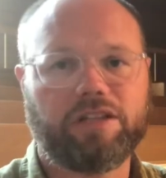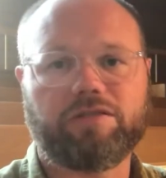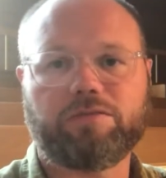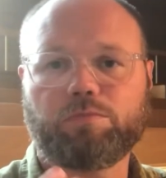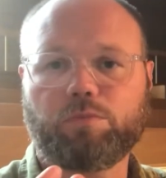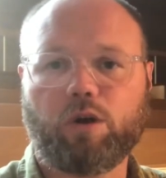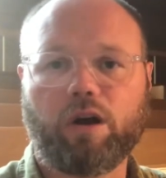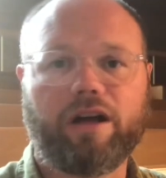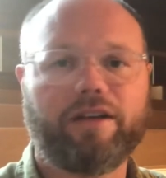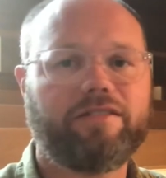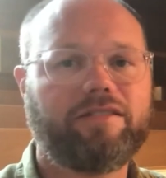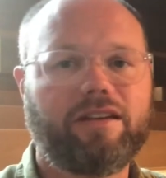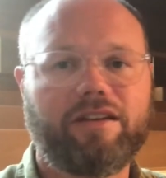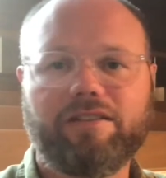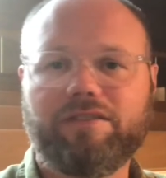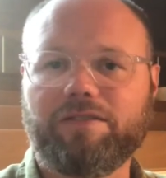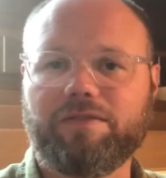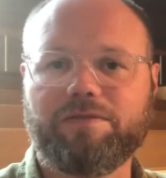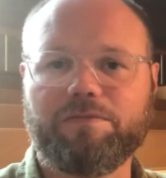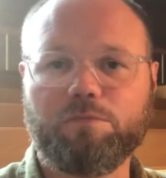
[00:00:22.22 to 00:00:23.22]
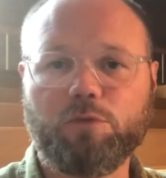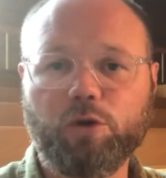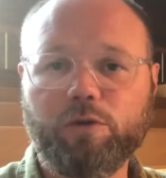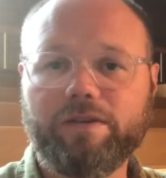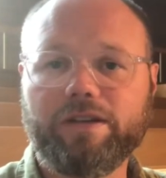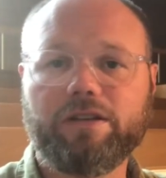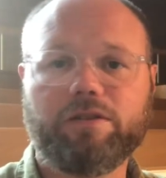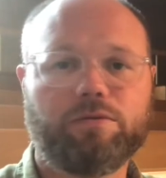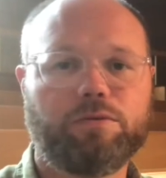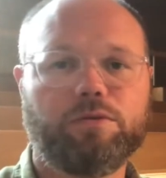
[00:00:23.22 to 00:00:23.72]
process of
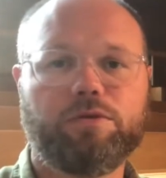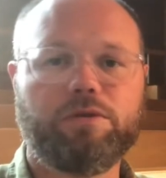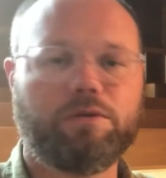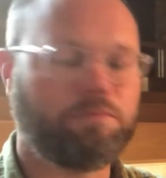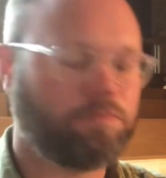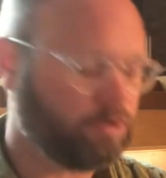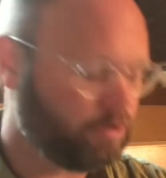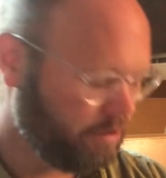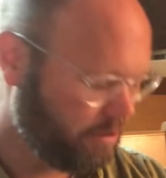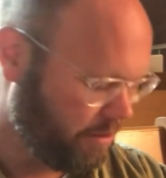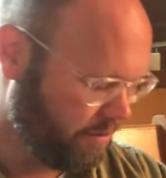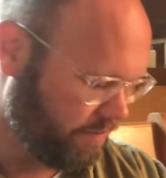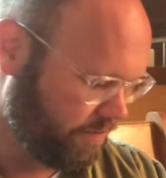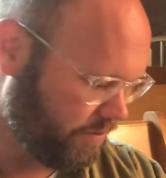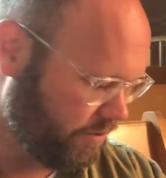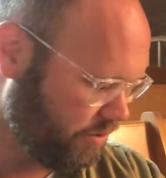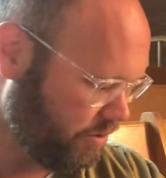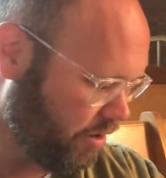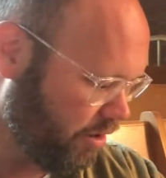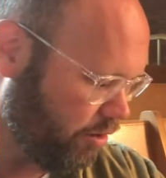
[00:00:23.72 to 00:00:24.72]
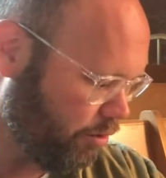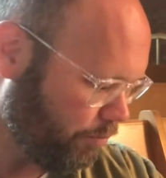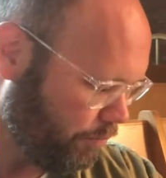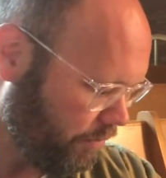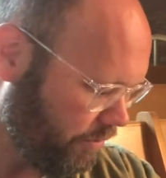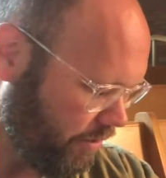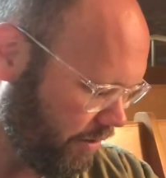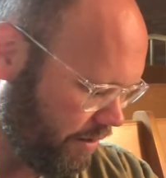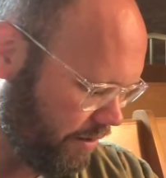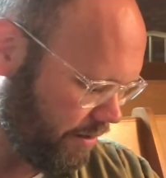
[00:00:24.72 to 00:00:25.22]
moving through the book of
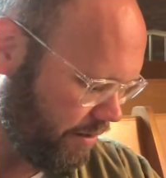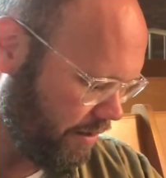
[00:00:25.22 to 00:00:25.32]
Psalms.